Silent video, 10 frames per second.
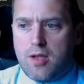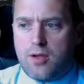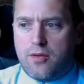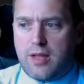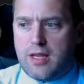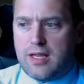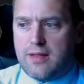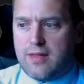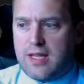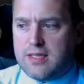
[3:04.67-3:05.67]
You'll then
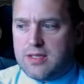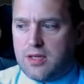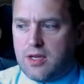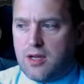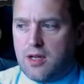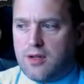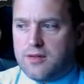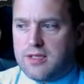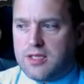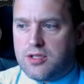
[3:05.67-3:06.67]
get this. You can close this